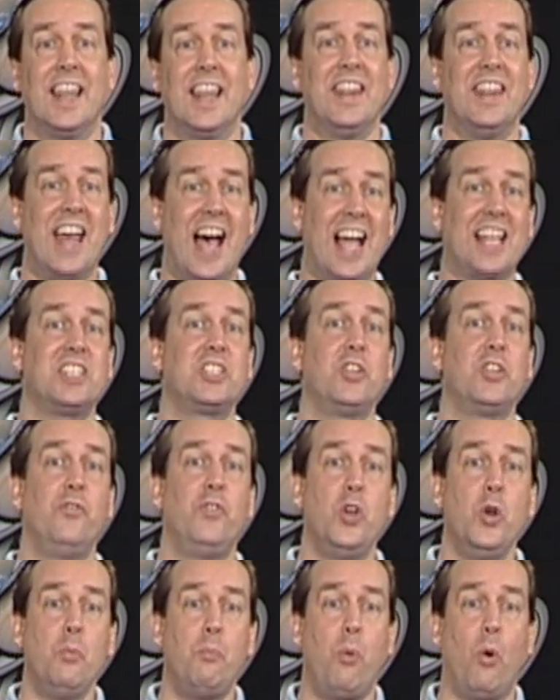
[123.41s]
That's the
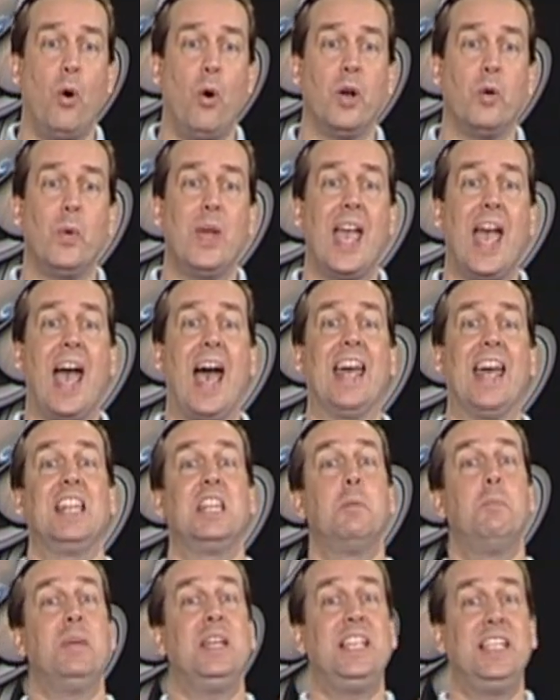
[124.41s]
viewpoint we had at
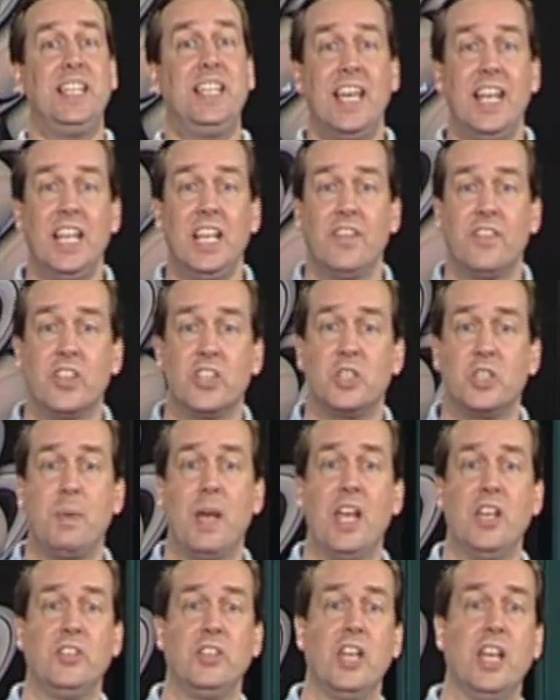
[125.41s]
the beginning of the
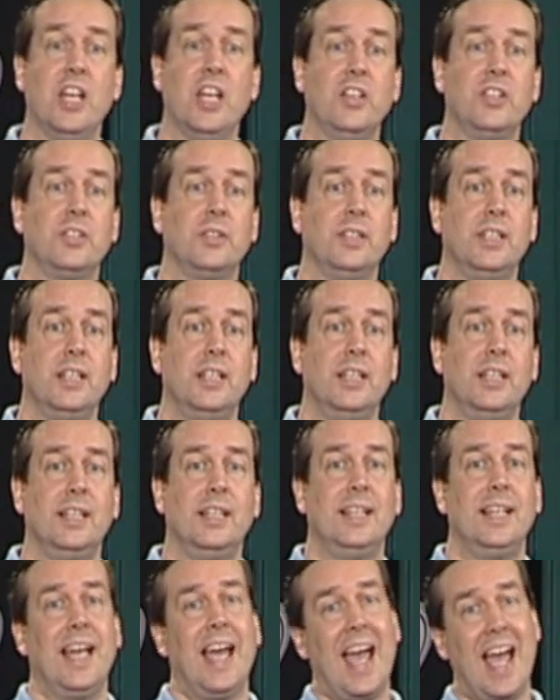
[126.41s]
space age.
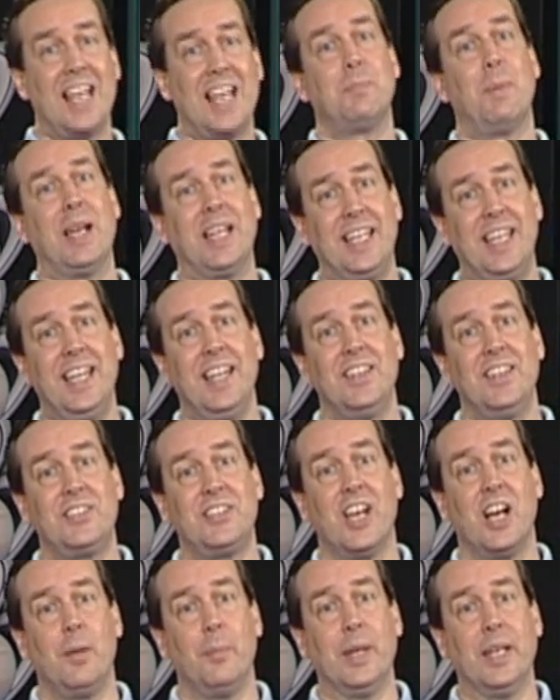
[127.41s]
As my kids
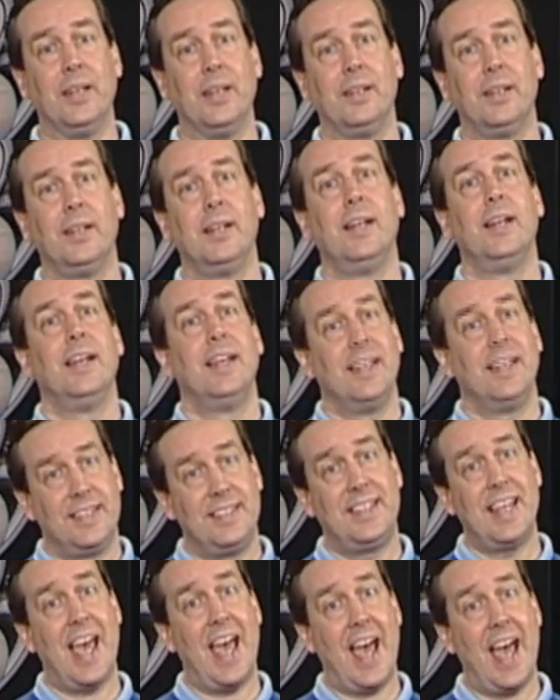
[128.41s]
tell me,
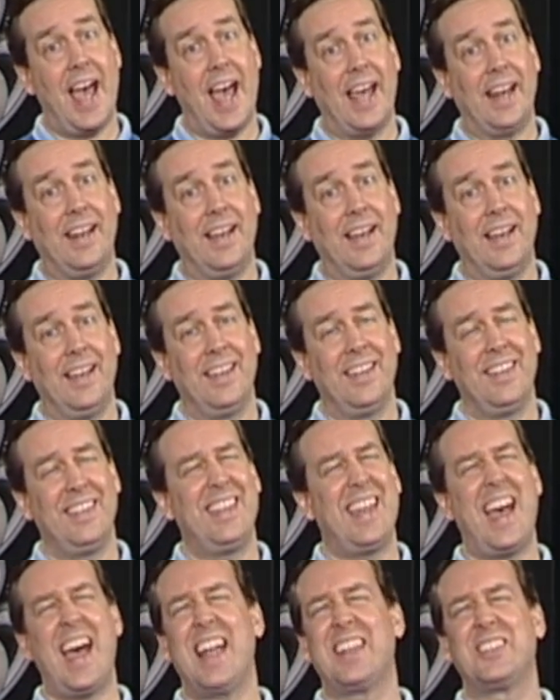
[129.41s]
Dad,
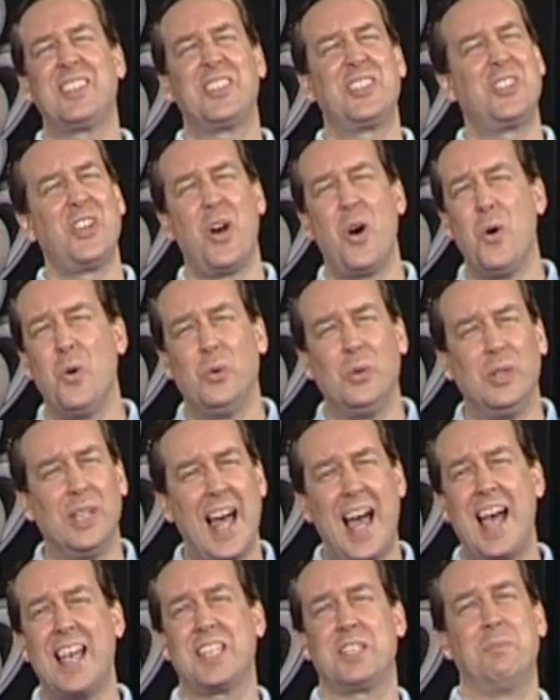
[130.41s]
that's so
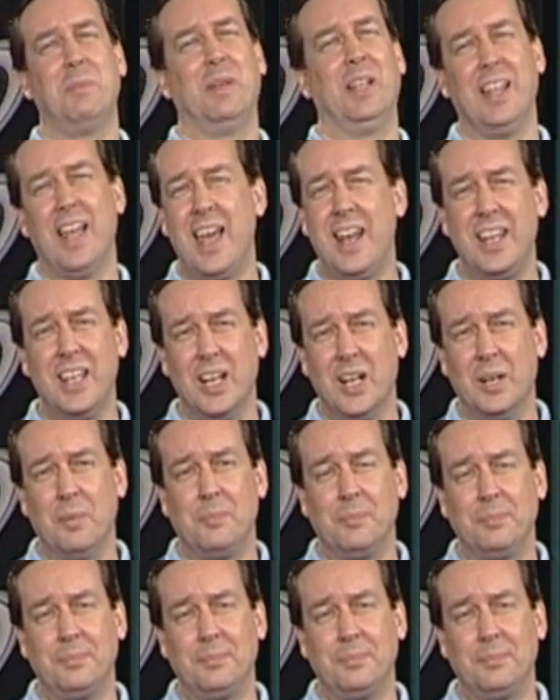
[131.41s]
last millennium.